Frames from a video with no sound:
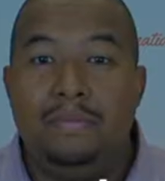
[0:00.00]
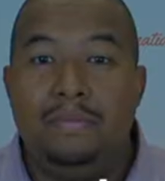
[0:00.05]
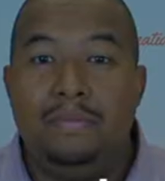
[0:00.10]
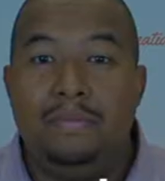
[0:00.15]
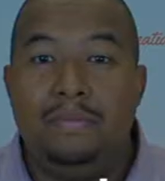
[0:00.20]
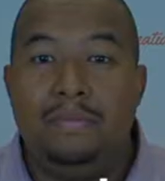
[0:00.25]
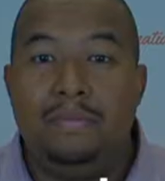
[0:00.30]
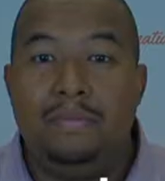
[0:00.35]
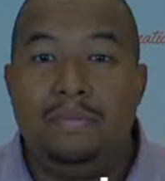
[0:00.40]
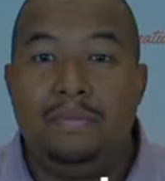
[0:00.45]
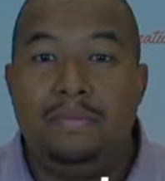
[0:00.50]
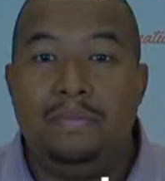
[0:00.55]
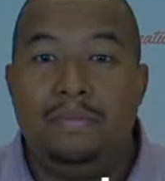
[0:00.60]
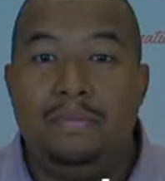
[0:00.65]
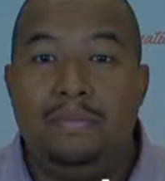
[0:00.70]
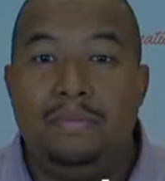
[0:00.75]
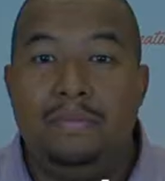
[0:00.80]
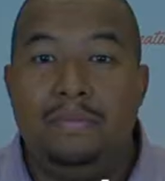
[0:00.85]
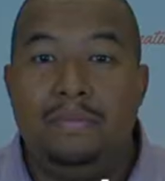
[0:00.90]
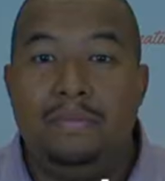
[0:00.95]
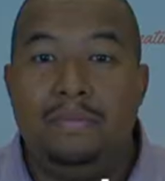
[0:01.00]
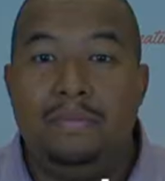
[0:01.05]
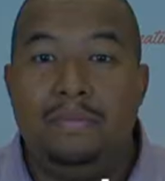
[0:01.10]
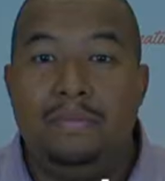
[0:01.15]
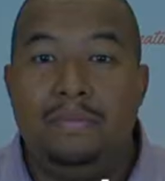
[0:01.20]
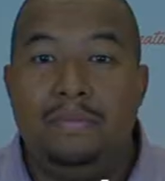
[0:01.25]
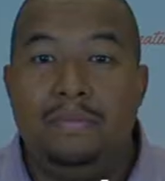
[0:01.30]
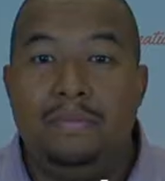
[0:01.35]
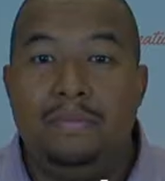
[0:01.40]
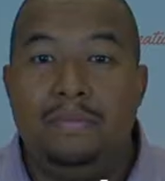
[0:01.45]

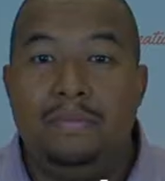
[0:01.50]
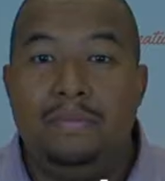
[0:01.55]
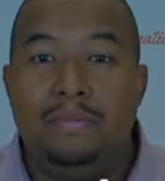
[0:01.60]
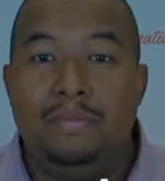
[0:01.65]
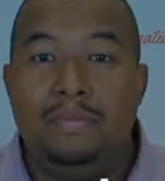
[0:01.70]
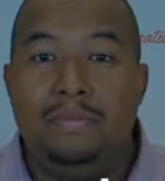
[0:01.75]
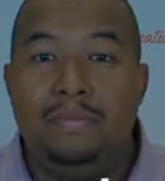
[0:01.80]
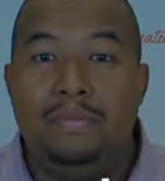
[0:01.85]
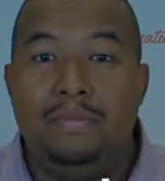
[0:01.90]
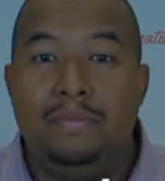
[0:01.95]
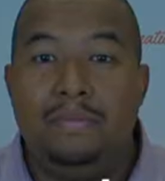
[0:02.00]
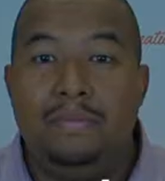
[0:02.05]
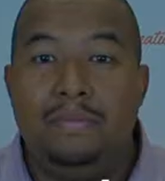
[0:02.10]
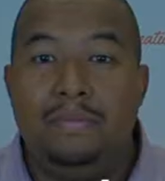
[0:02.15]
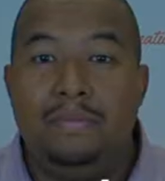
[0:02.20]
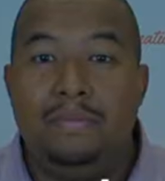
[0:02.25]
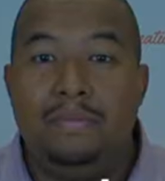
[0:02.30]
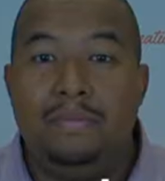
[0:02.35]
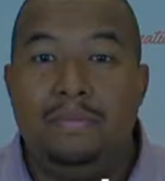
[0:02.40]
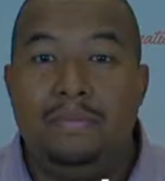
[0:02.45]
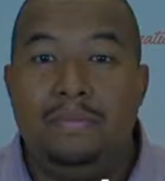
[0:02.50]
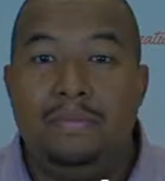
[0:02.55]
Nothing is said.